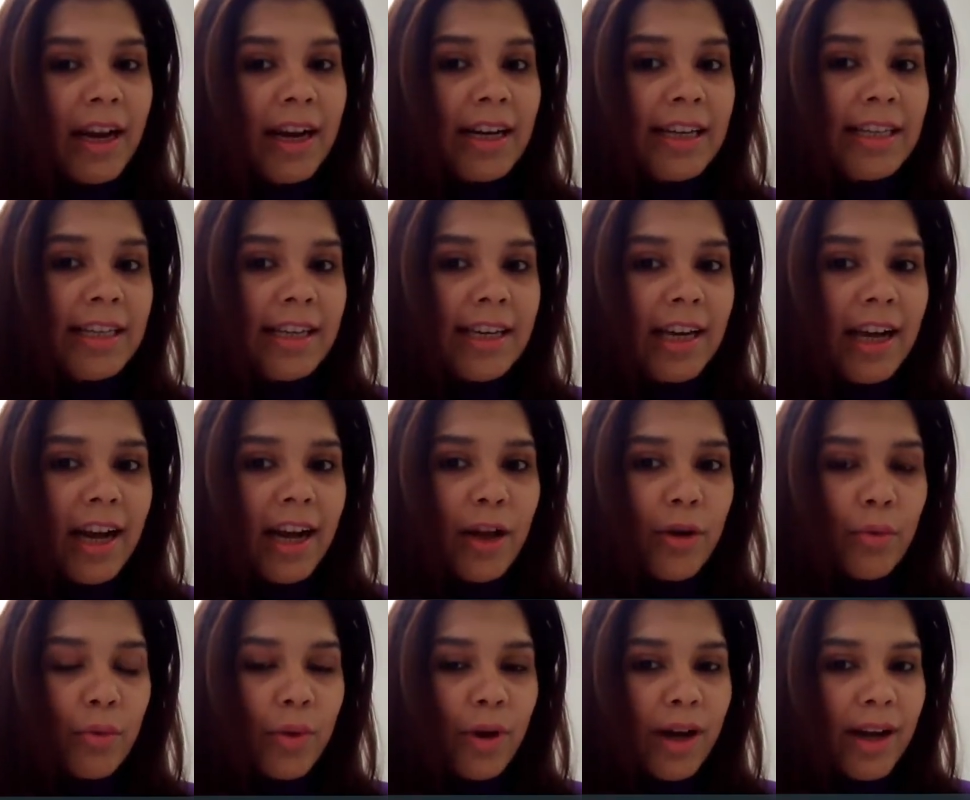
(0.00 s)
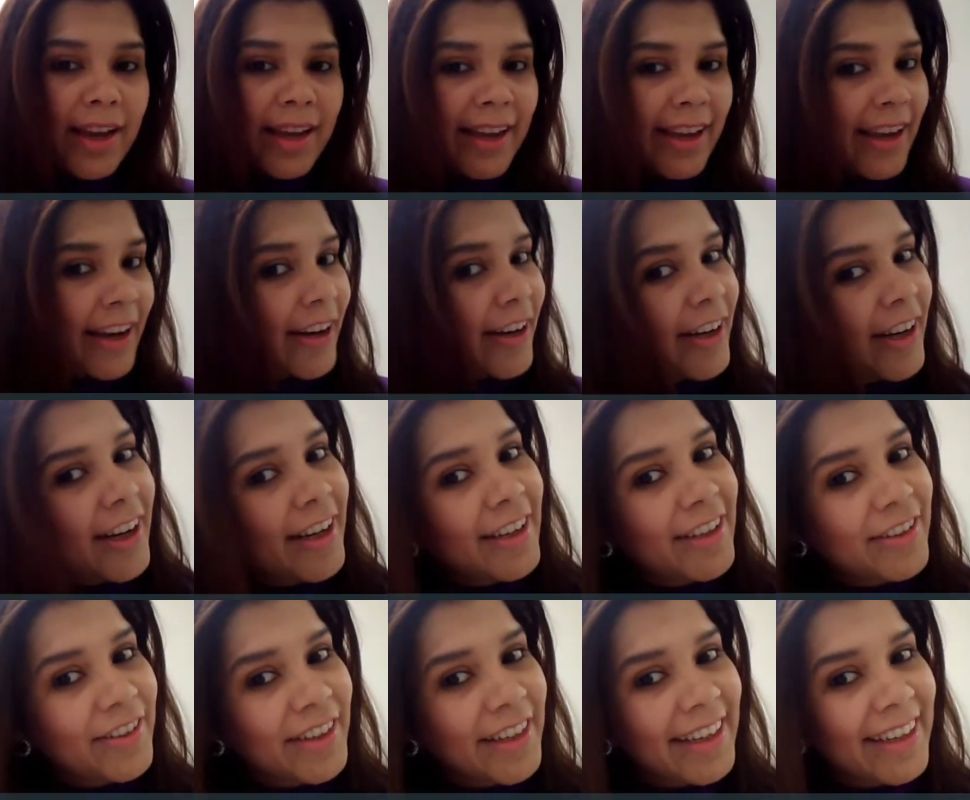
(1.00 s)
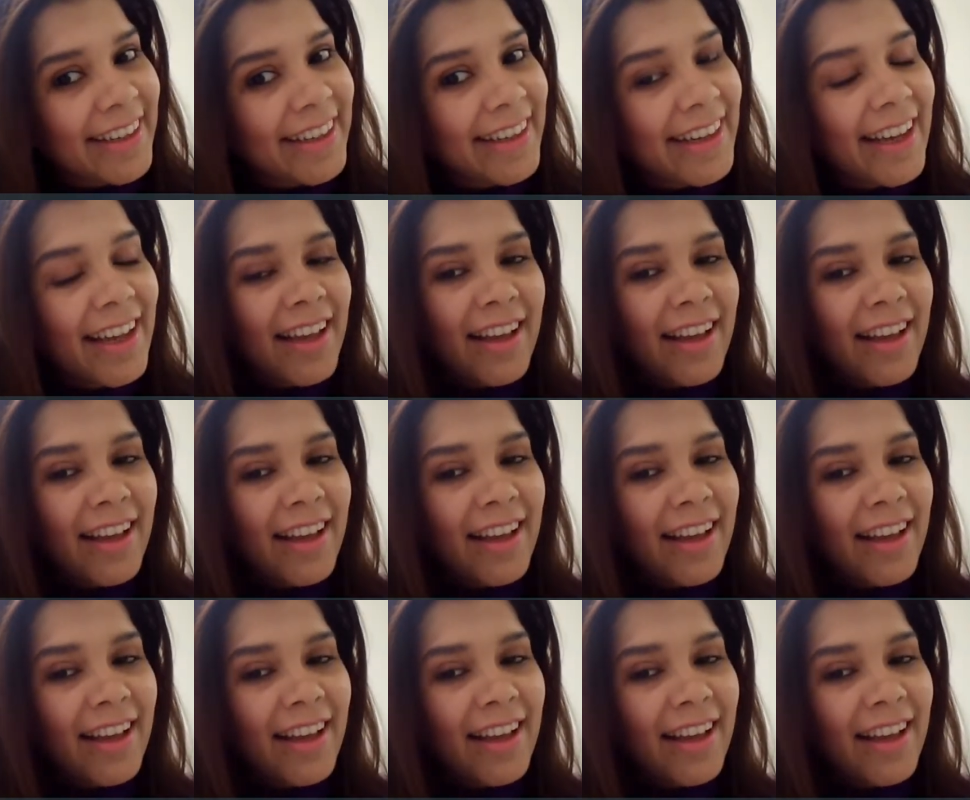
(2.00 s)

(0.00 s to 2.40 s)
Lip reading: a DIY hair coloring.